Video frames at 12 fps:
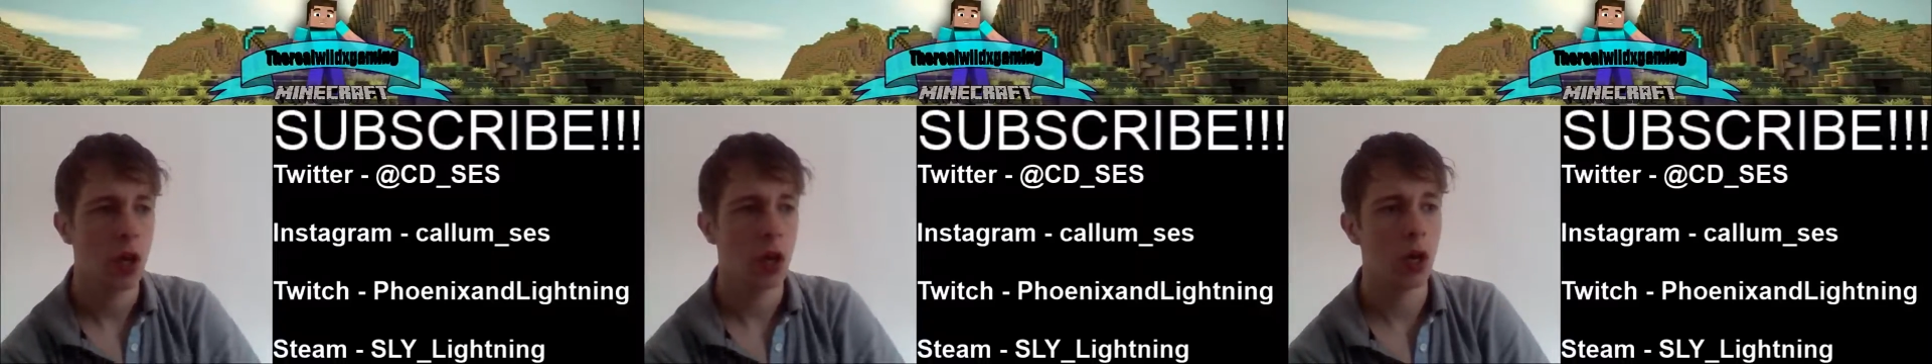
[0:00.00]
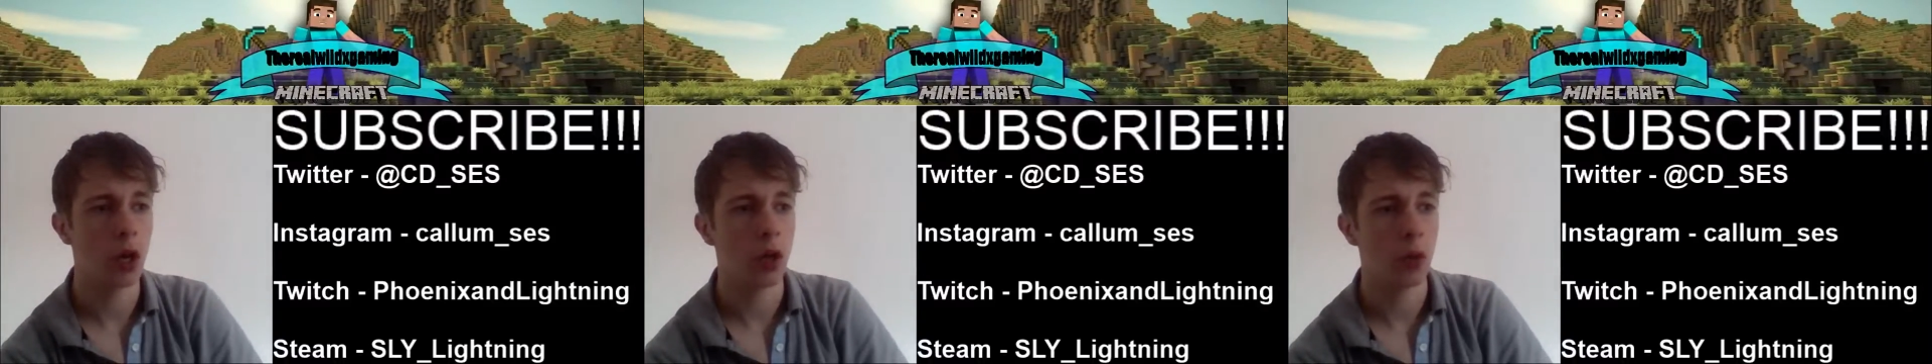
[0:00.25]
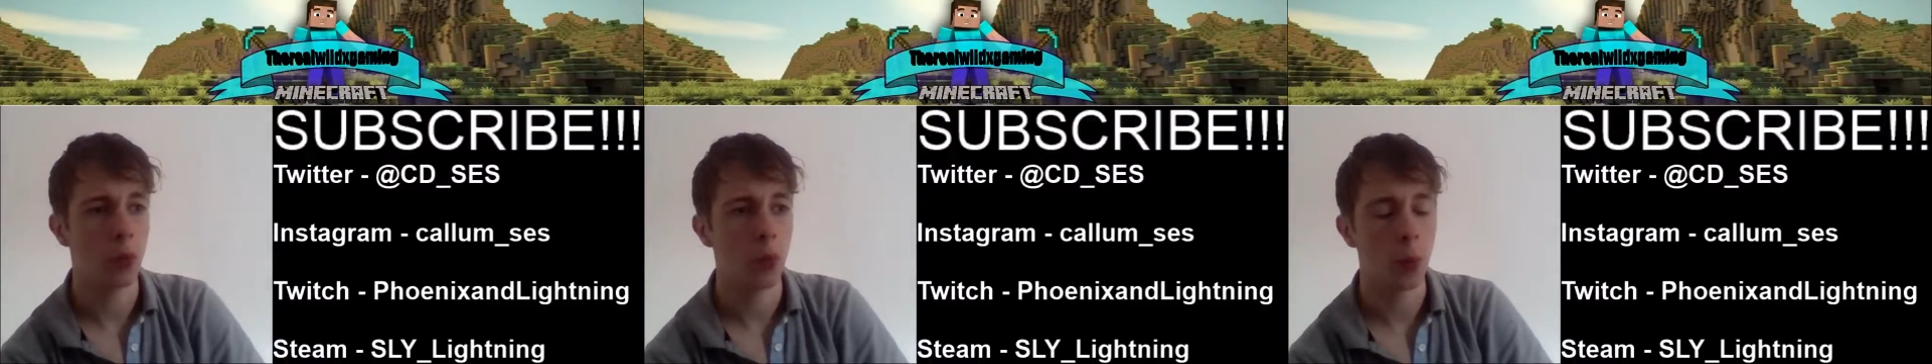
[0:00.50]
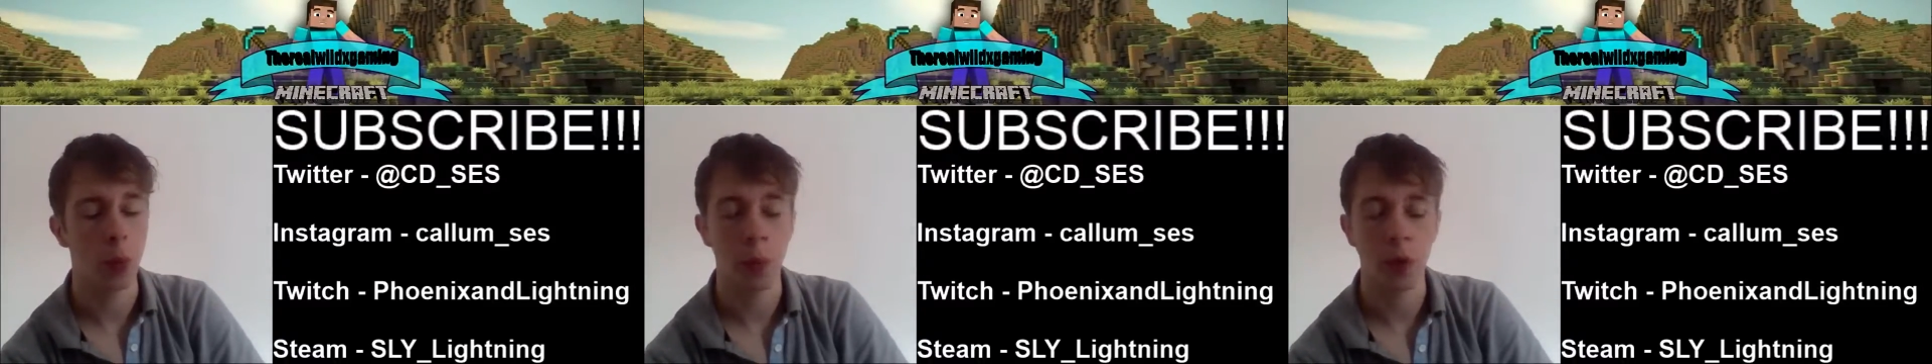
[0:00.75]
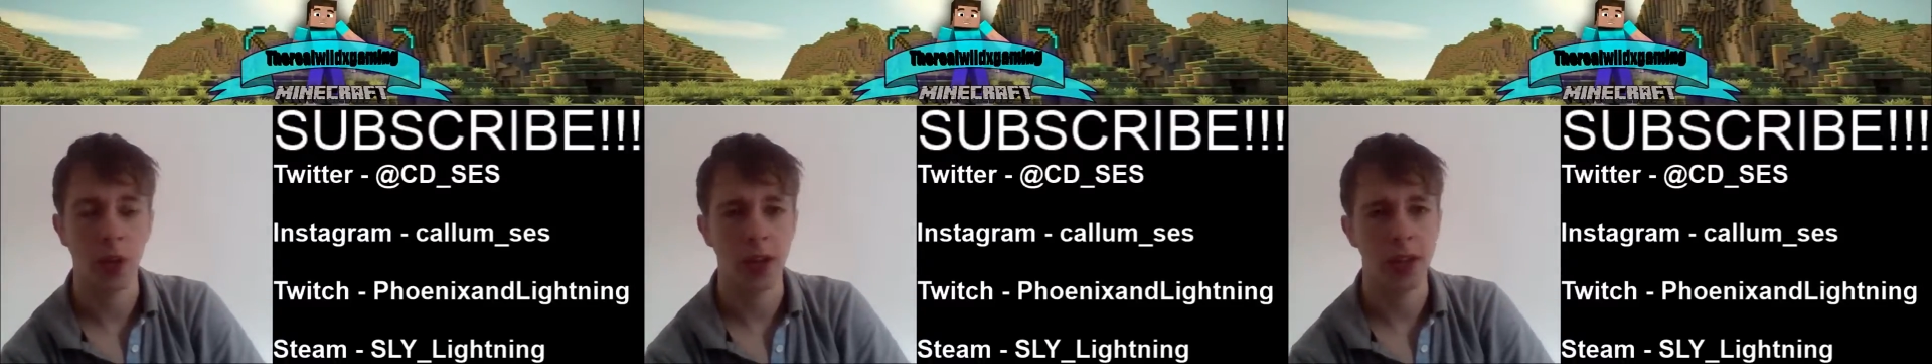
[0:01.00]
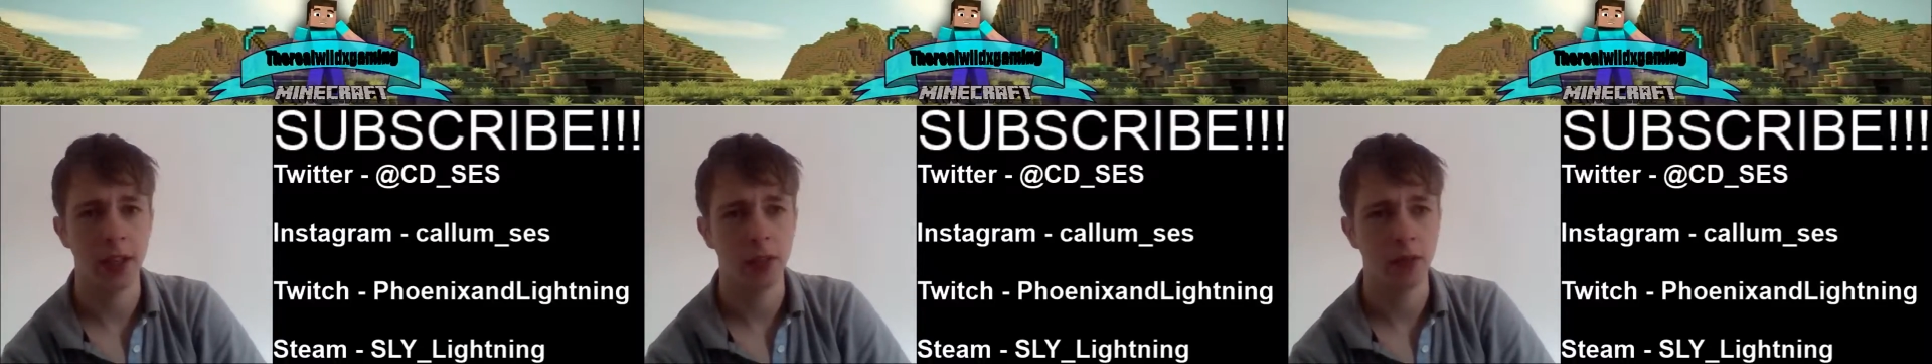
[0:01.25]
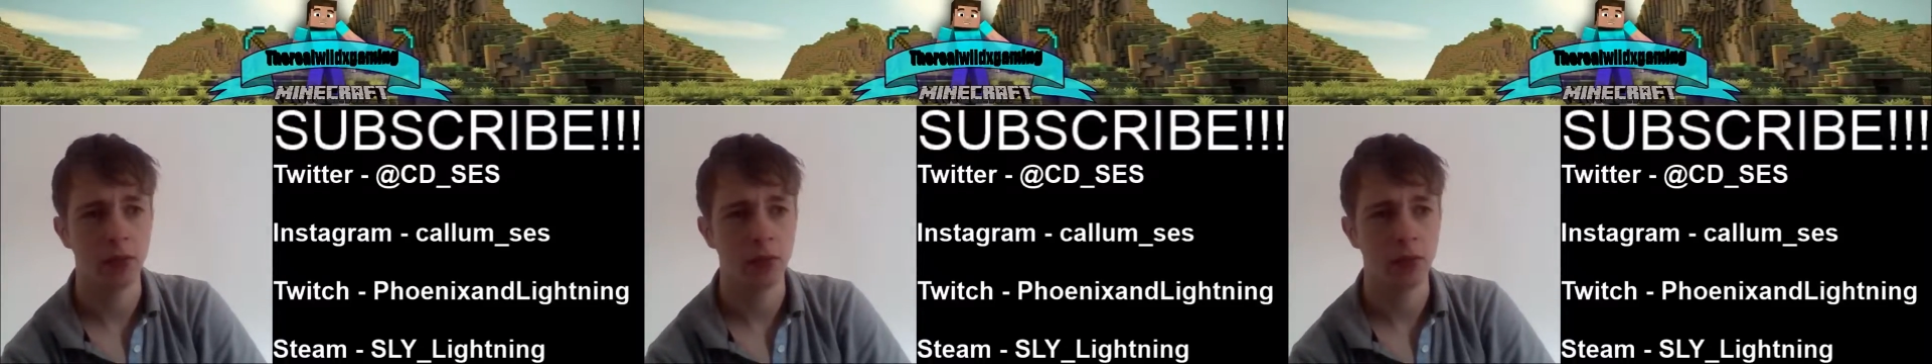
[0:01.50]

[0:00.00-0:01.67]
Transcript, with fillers: Uh, we'll be playing.